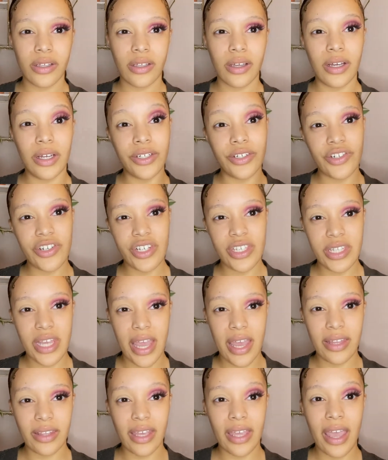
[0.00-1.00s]

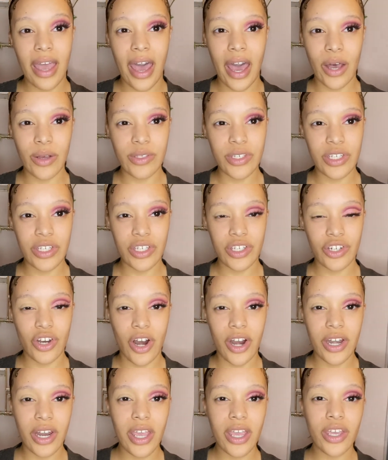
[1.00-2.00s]
understand like how to
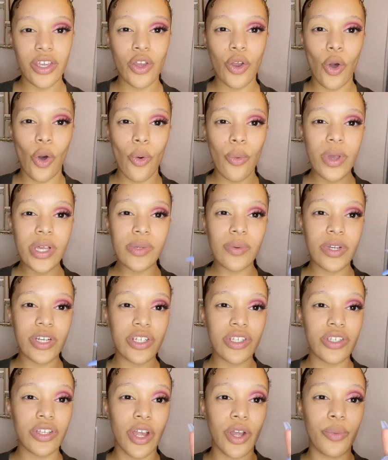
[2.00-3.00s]
start it, you always want to
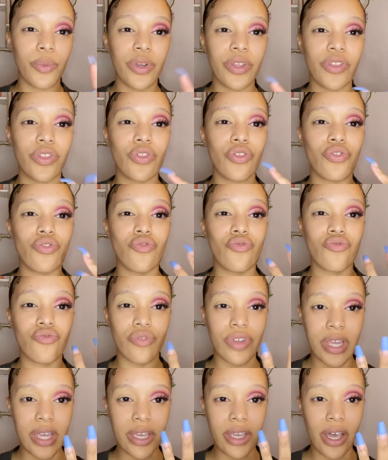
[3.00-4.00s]
start with
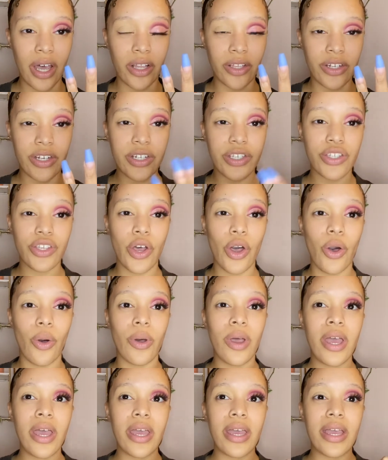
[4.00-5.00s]
3 colors. So
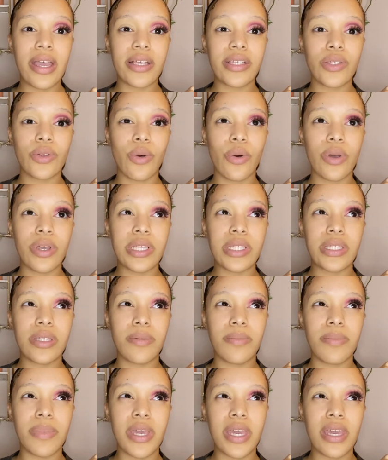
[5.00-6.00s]
it's going to
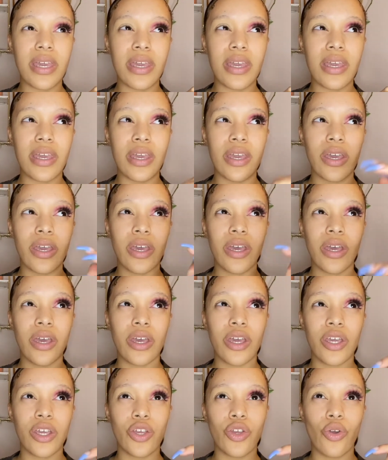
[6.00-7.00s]
be
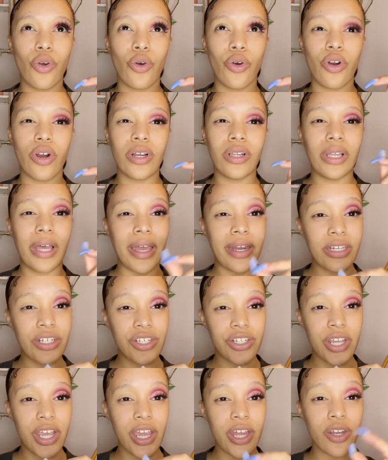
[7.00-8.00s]
your lightest
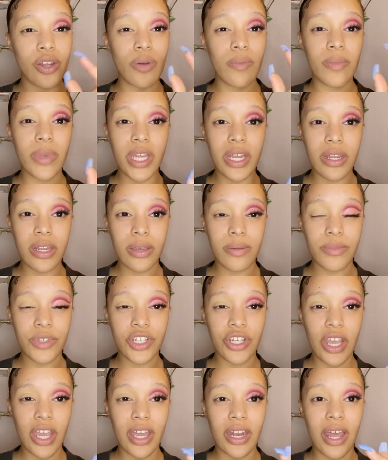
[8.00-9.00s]
shade, your medium
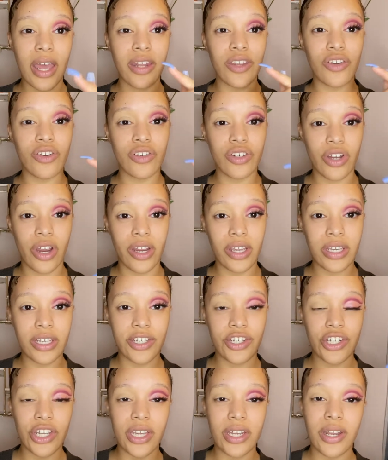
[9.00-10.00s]
shade, and your darkest
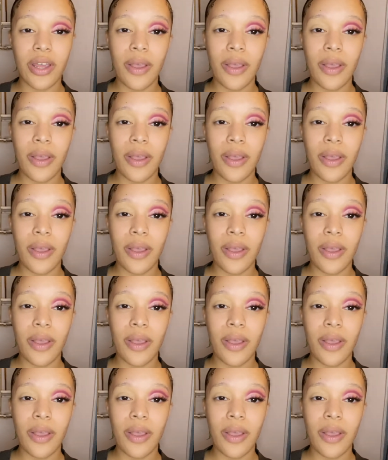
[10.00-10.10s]
shade.